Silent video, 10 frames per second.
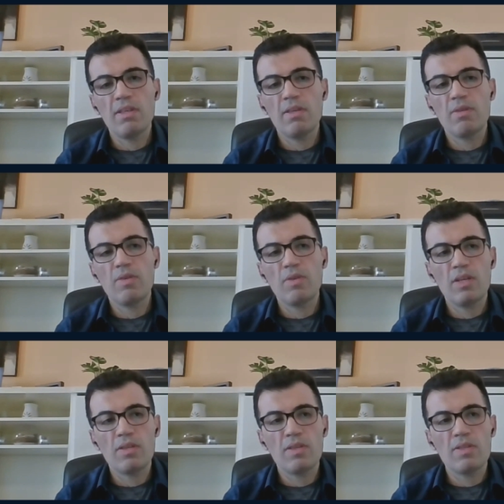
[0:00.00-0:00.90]
the
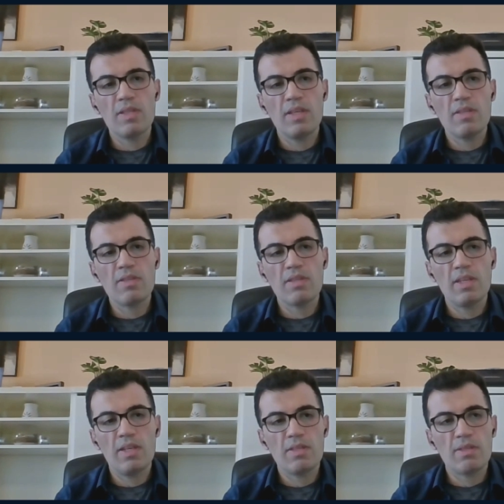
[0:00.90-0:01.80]
United States
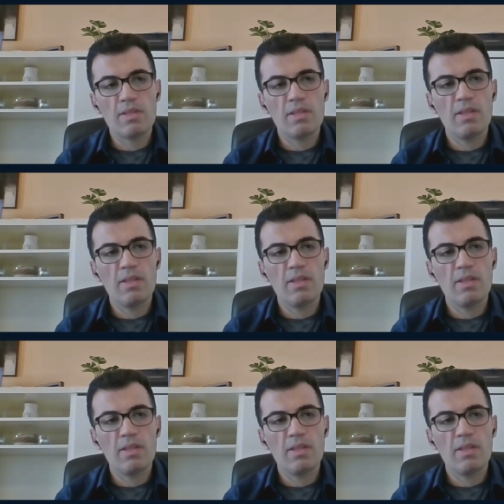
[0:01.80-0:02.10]
has